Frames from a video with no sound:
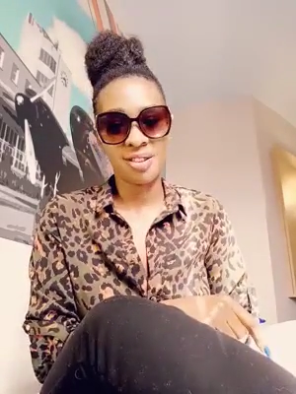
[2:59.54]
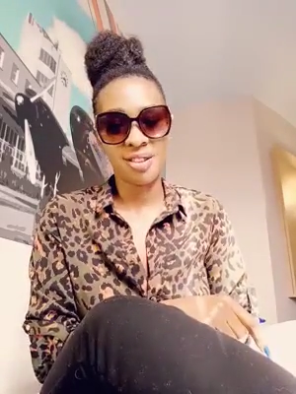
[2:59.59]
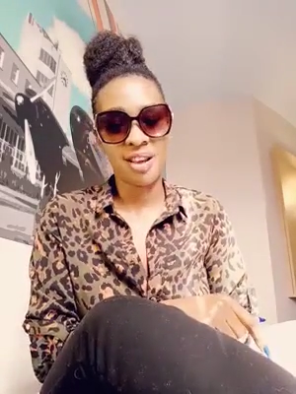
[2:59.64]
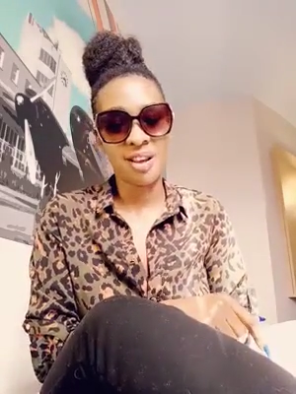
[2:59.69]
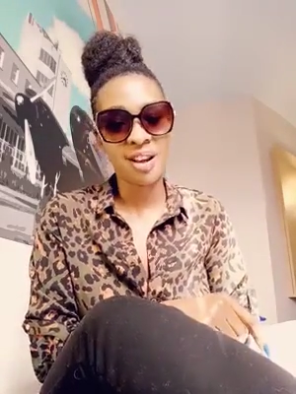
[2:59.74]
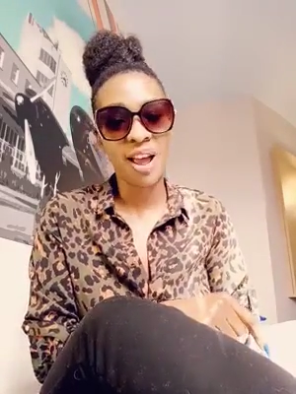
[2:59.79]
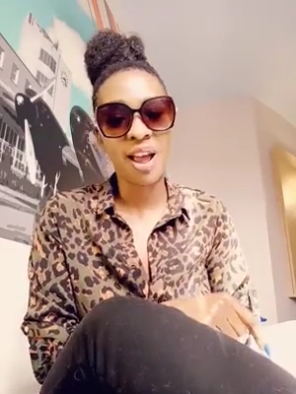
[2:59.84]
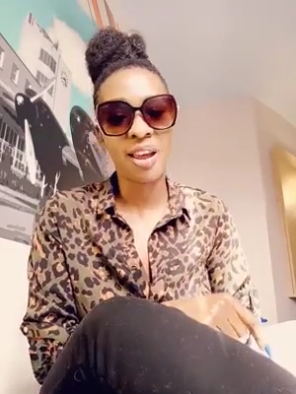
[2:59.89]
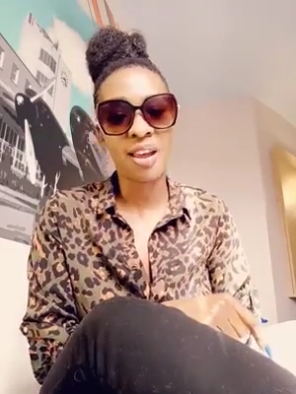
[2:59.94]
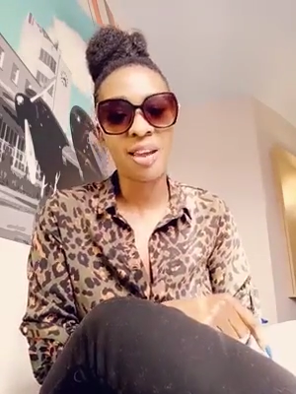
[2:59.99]

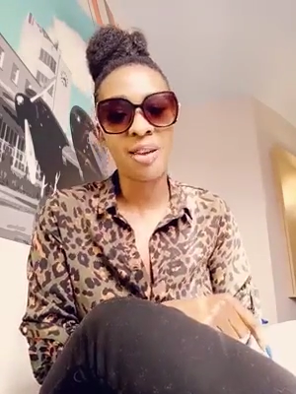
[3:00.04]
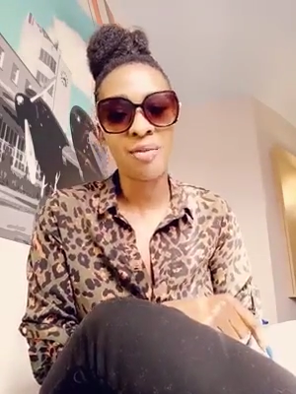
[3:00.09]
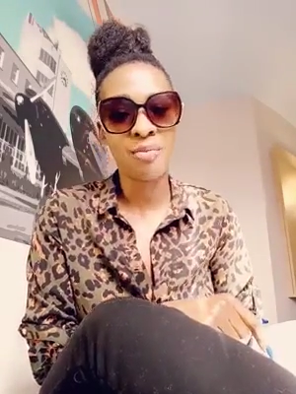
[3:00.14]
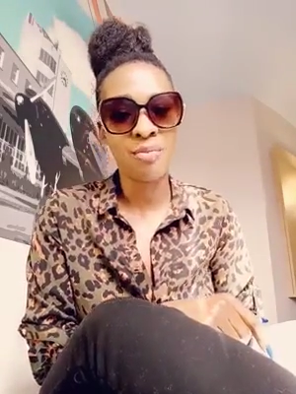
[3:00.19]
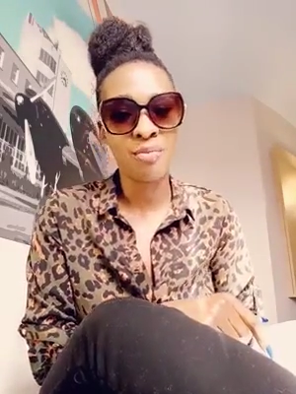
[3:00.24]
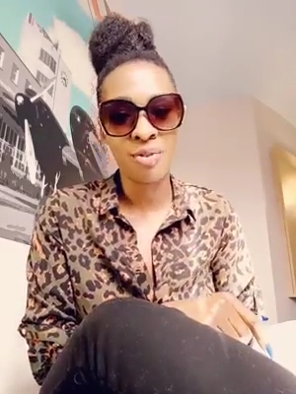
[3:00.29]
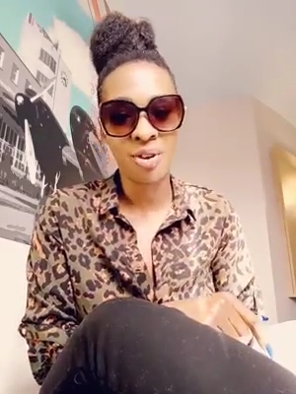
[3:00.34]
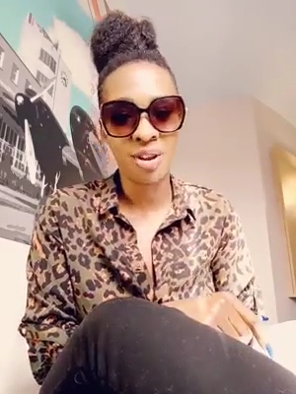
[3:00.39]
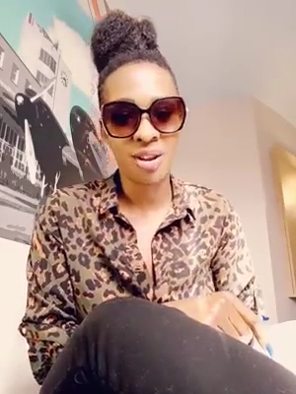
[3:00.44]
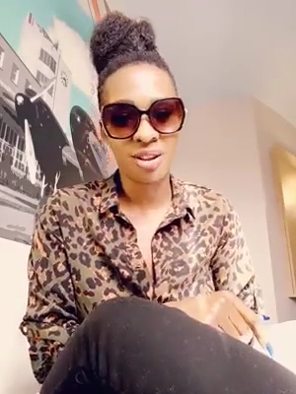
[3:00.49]
that I
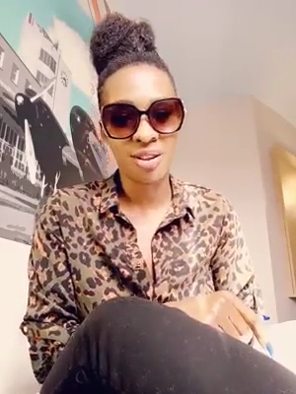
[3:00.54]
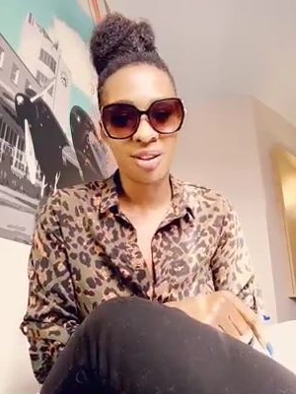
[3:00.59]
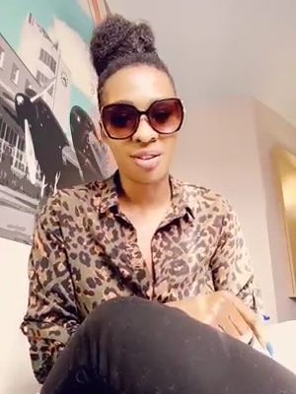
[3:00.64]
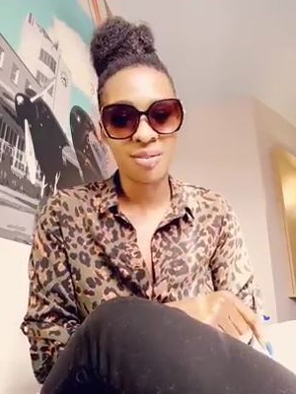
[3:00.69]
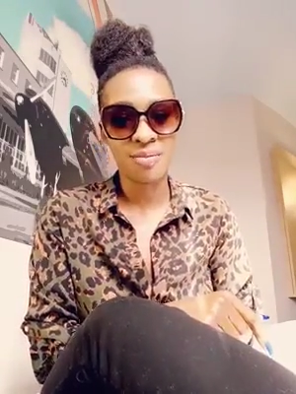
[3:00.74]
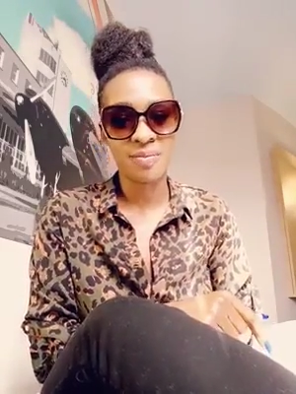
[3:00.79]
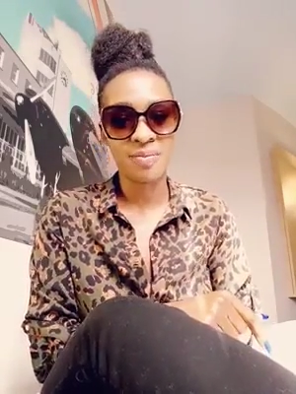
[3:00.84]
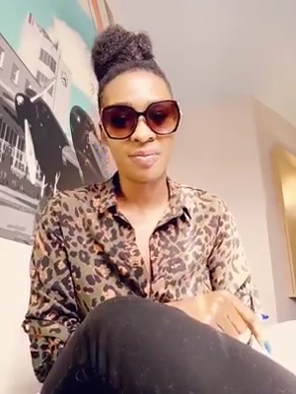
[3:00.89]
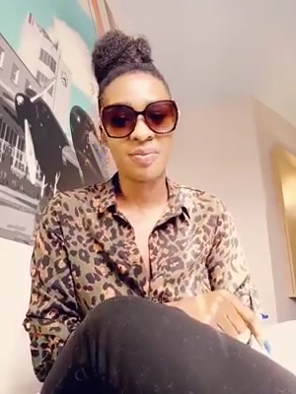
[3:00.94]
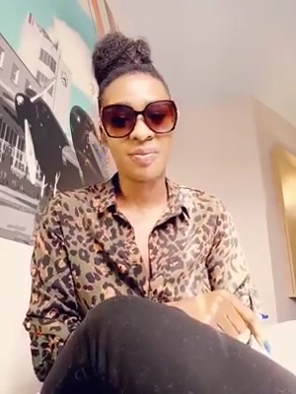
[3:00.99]
can bring.
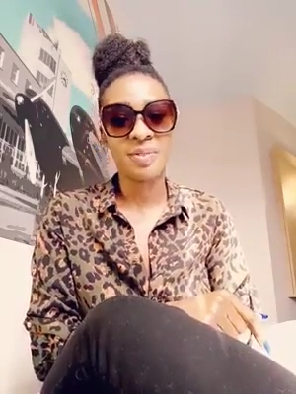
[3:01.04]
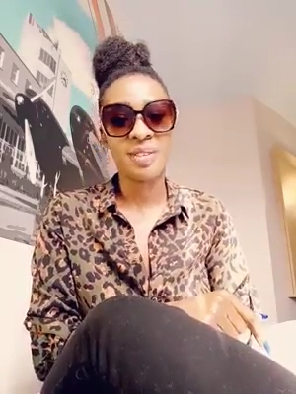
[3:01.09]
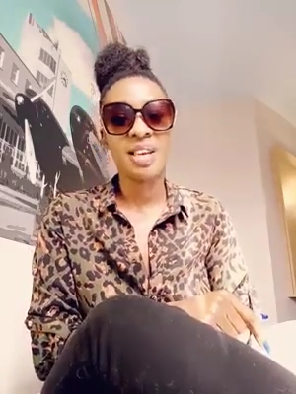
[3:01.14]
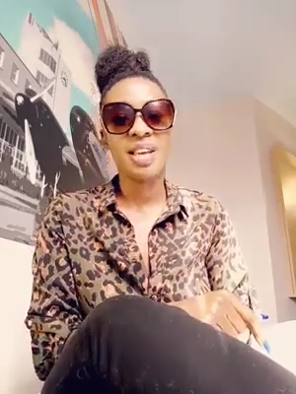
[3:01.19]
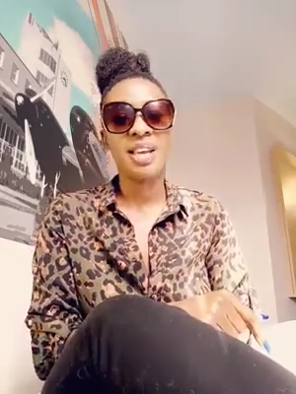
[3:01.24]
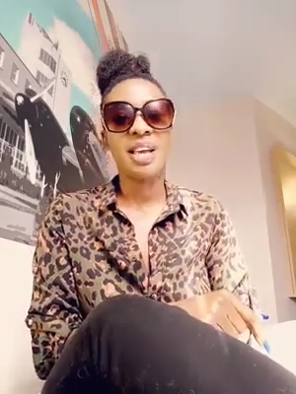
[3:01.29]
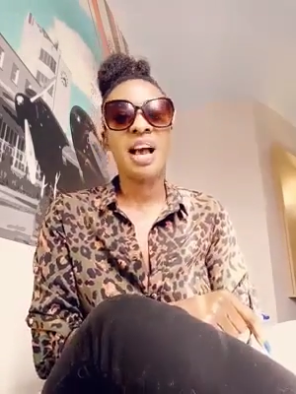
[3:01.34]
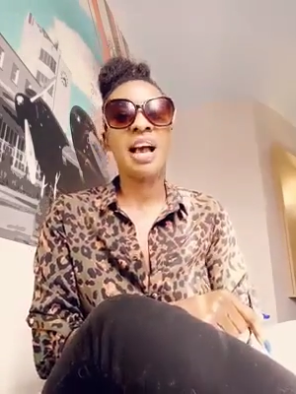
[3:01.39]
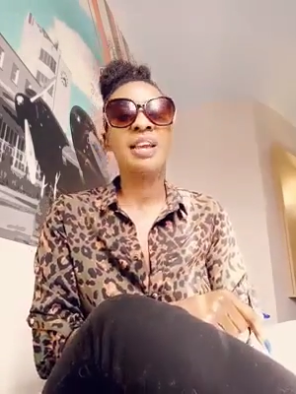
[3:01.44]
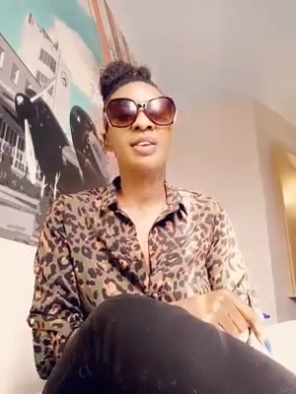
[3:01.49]

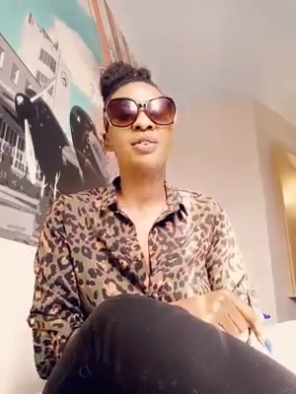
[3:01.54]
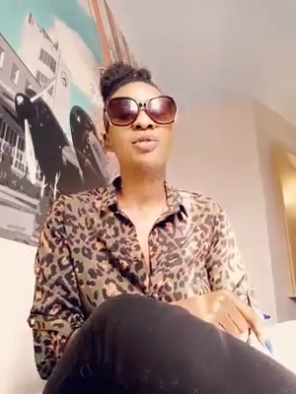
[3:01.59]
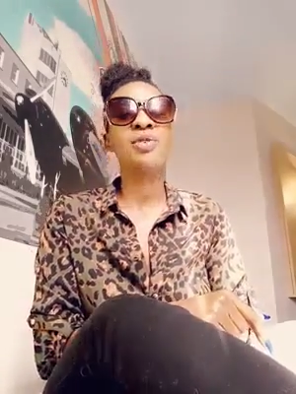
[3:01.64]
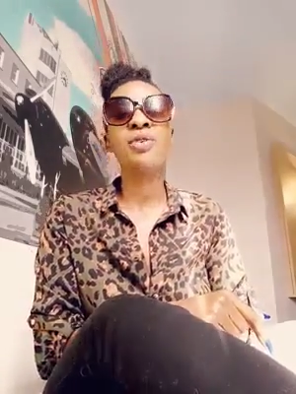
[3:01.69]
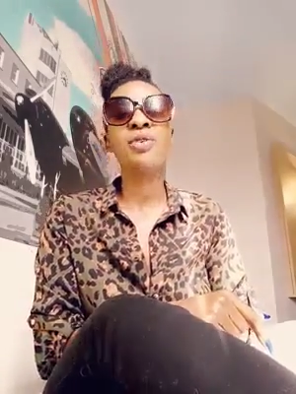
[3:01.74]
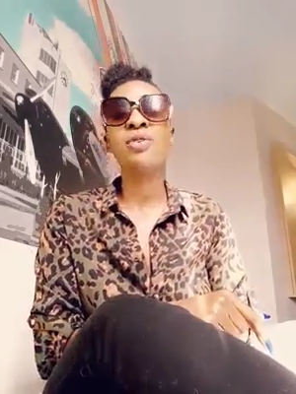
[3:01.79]
I know